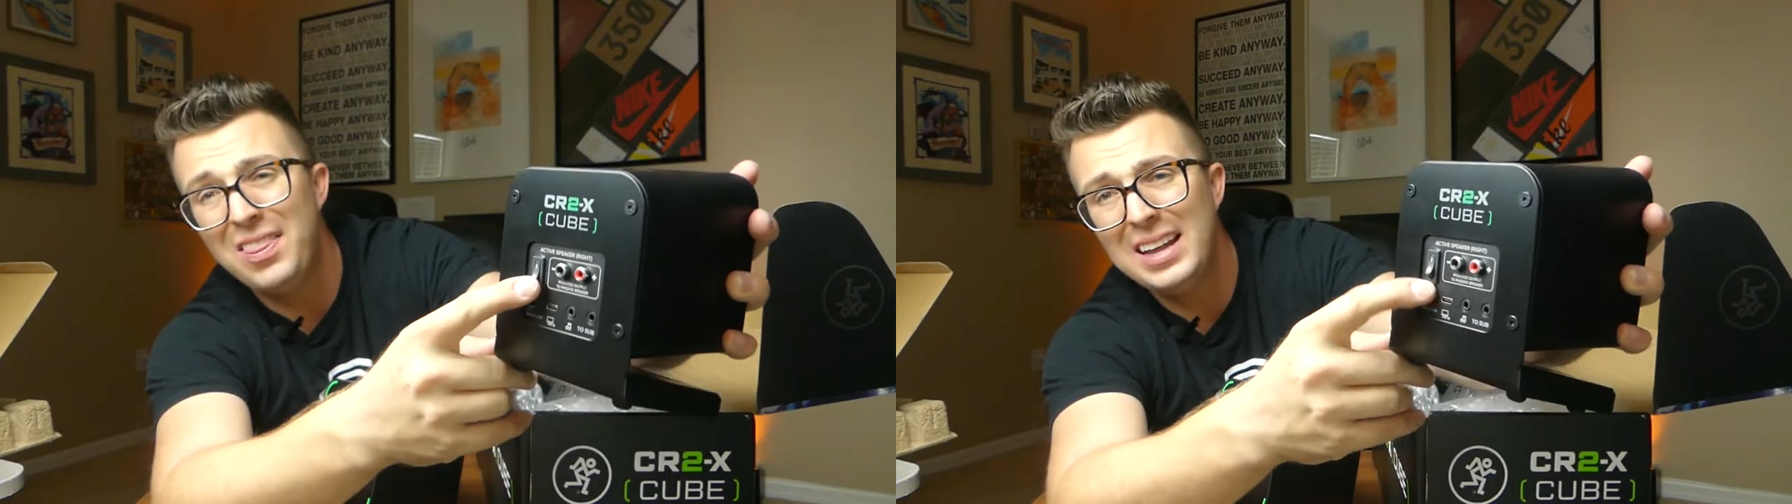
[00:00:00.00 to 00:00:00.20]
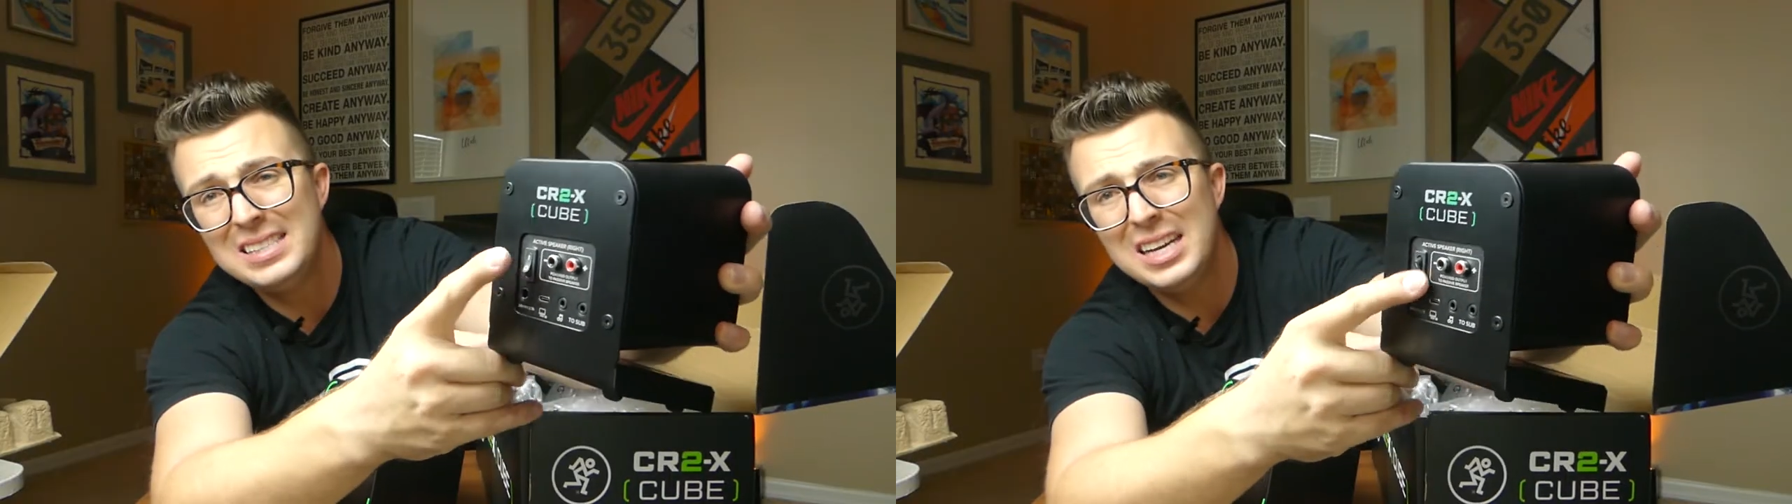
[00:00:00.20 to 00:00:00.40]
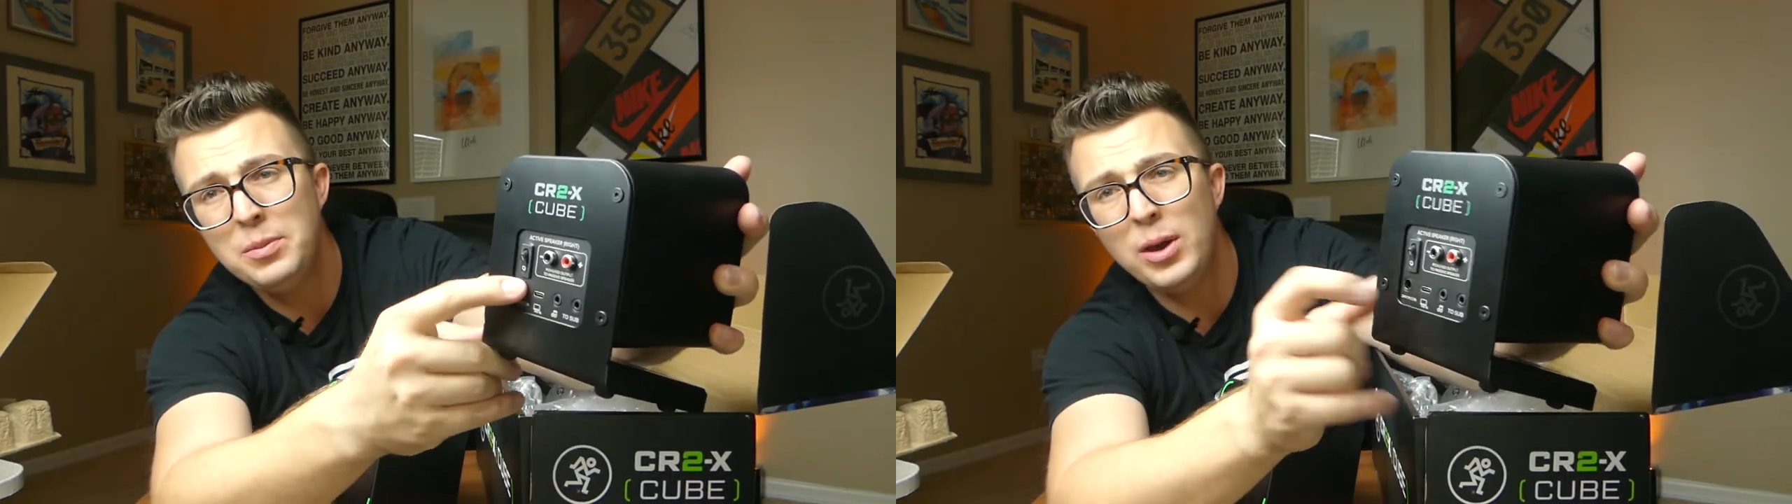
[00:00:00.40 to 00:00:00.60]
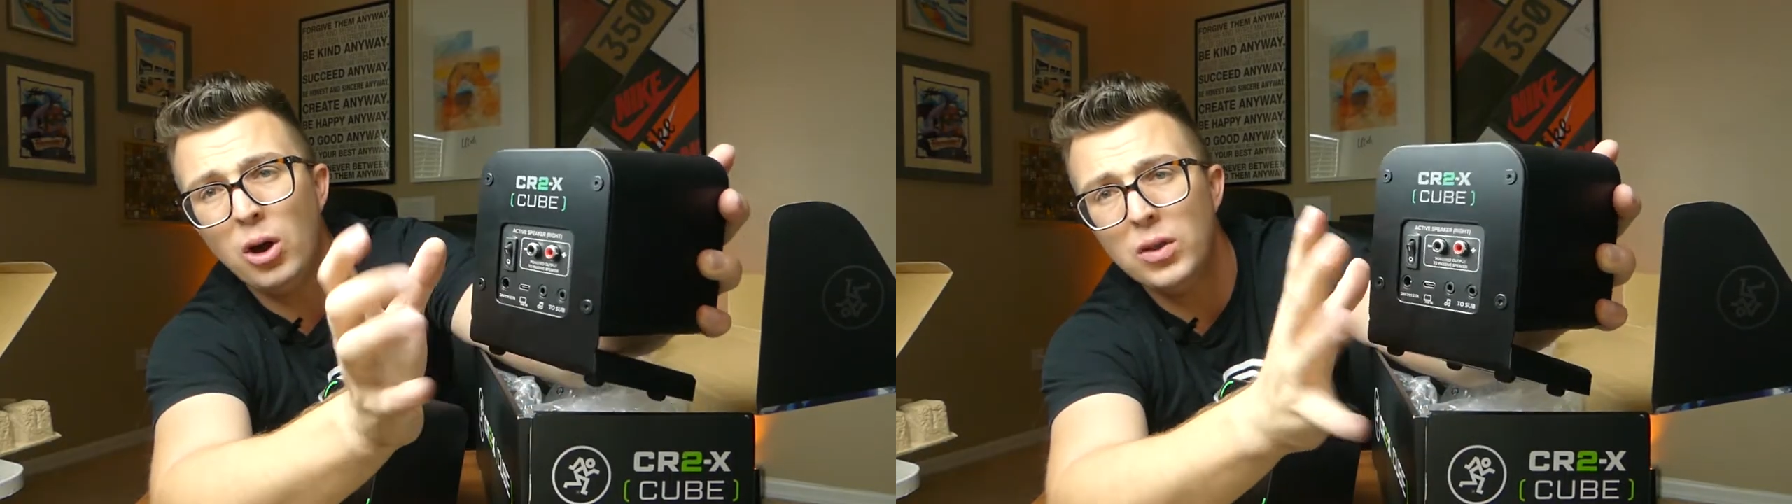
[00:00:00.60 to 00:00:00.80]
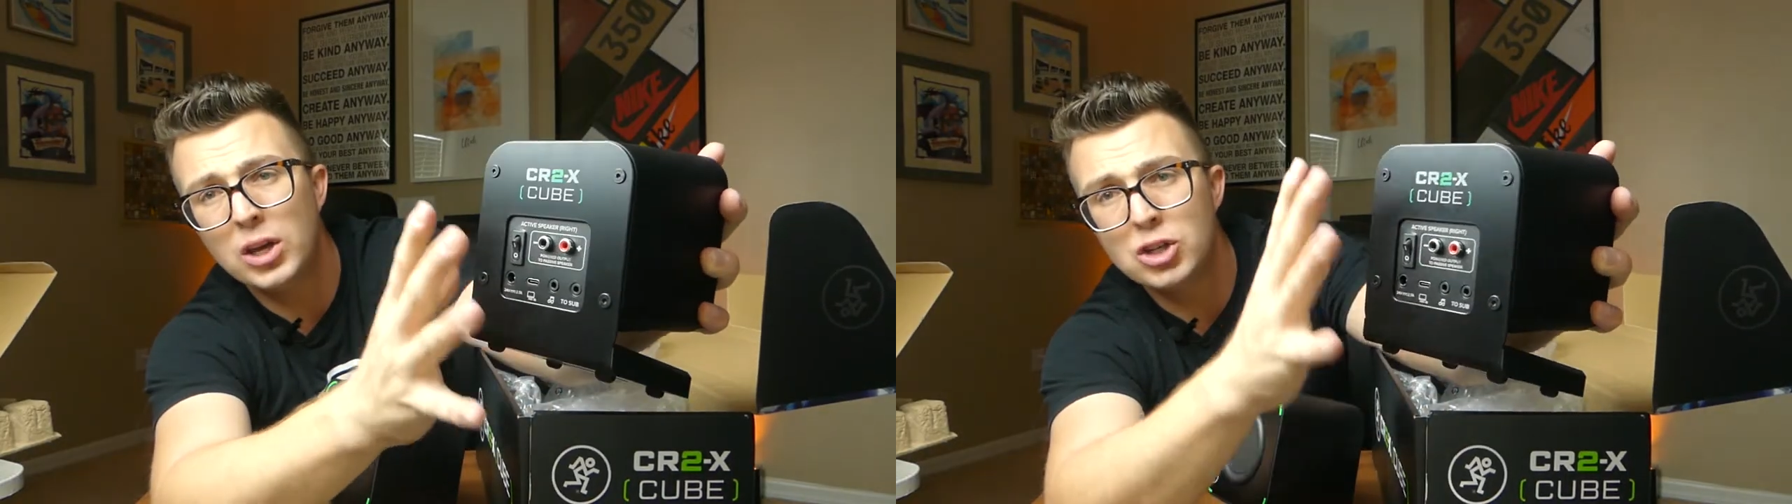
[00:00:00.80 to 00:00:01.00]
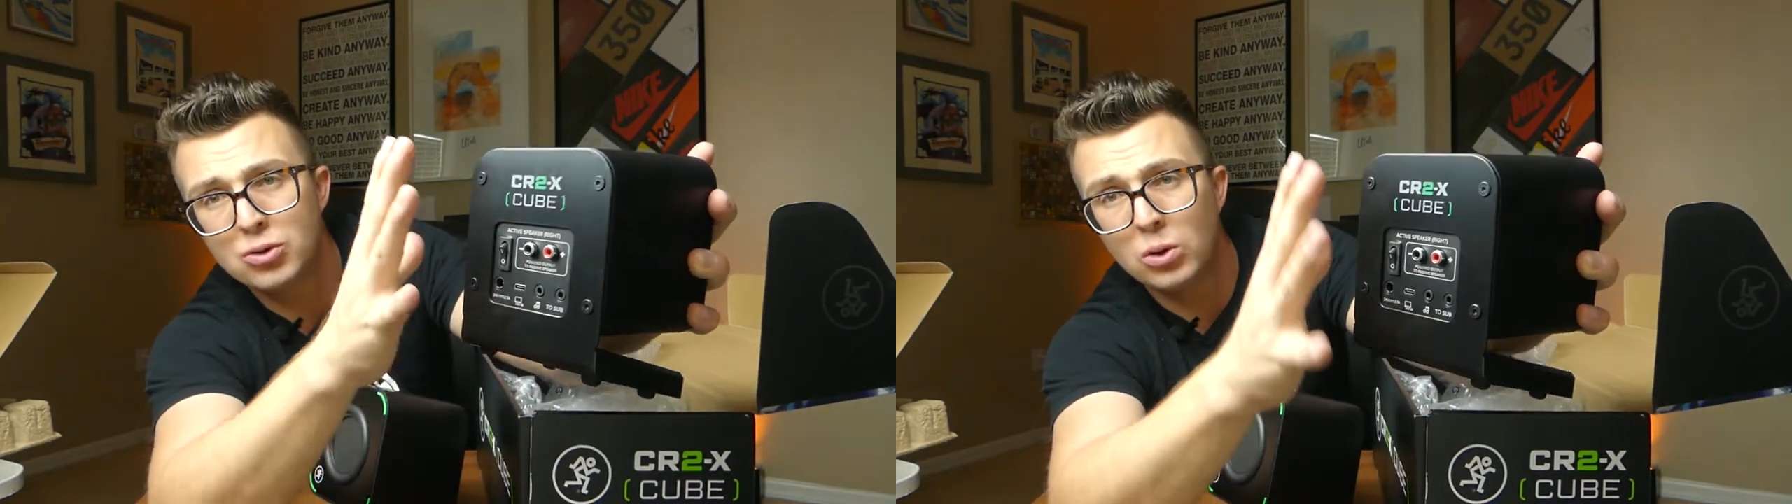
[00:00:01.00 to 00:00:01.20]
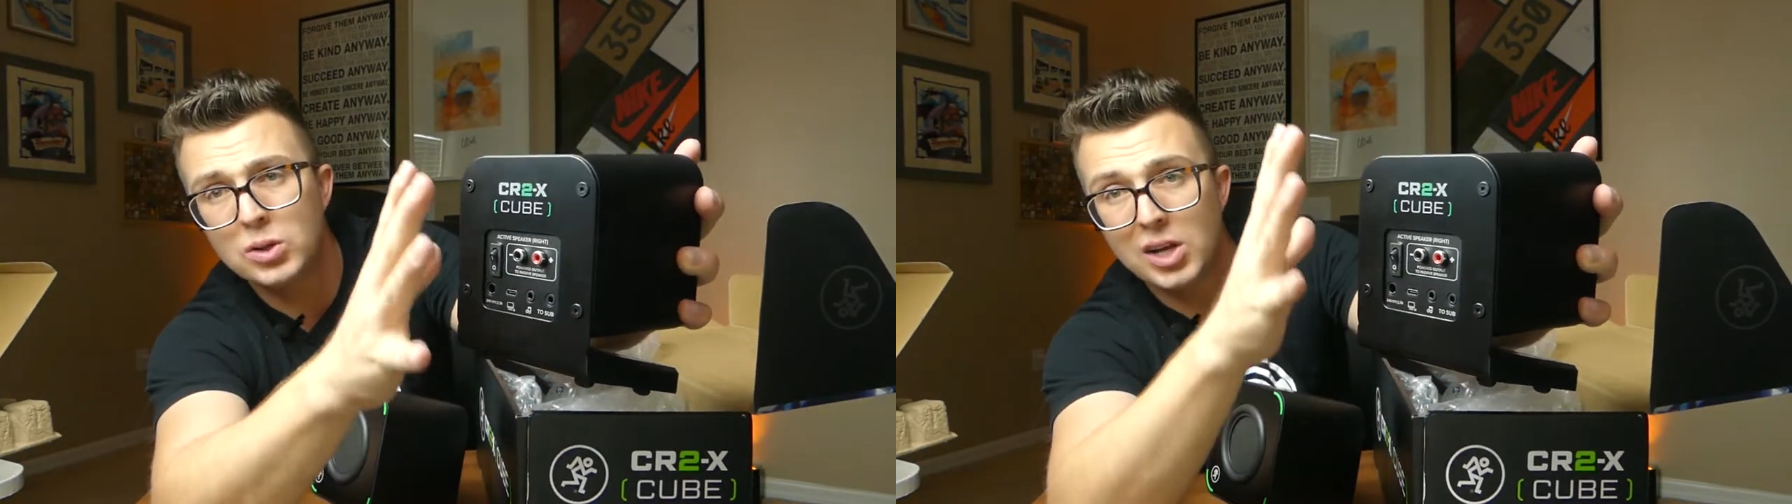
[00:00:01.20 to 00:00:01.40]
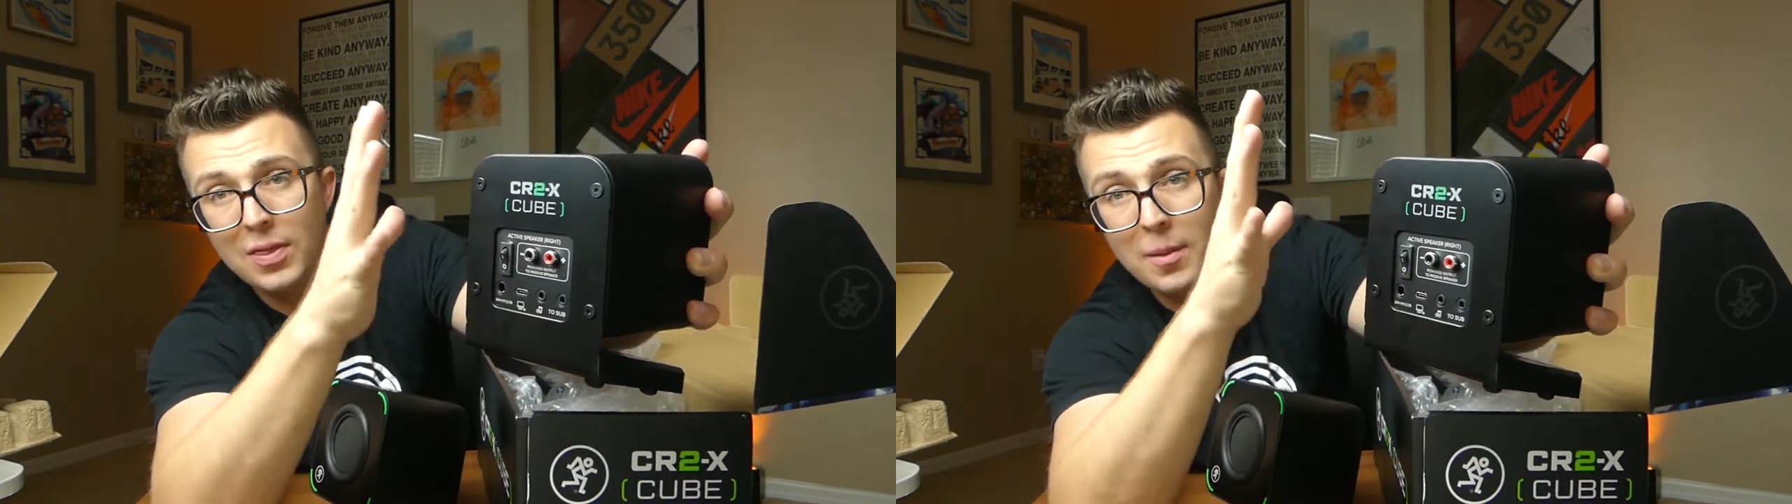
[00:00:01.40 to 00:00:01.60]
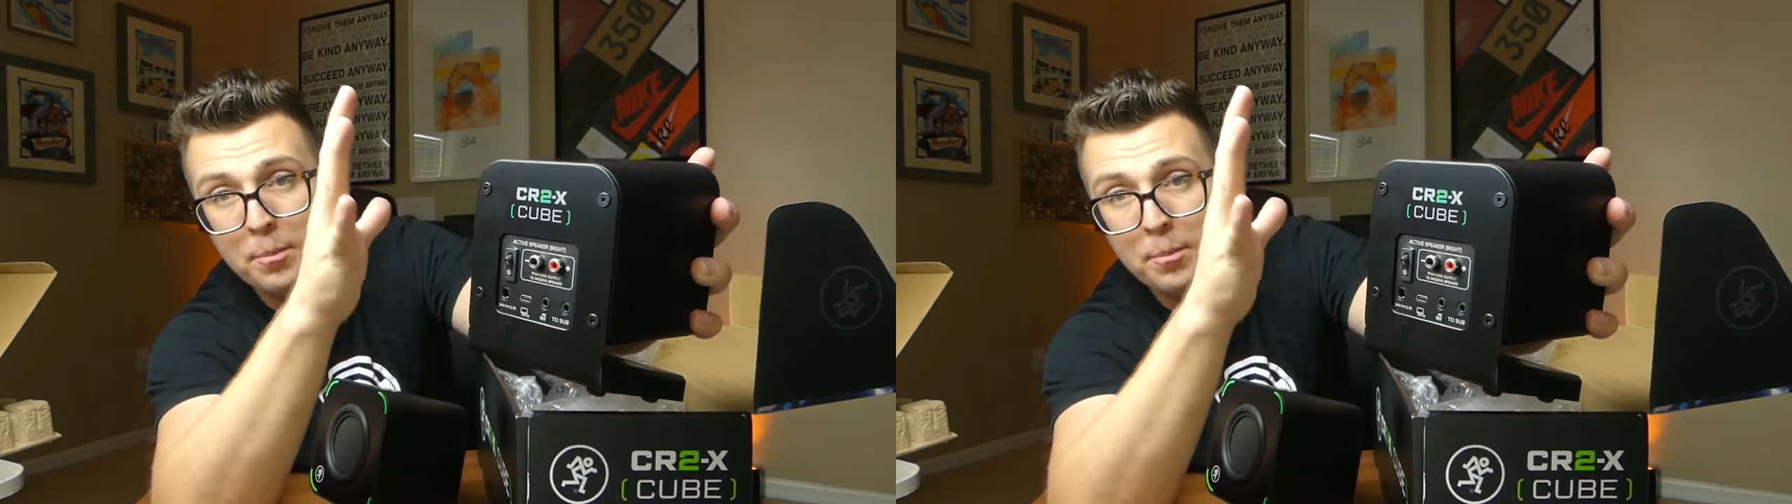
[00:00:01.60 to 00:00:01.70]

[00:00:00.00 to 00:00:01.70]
and that's going to be all the controls on the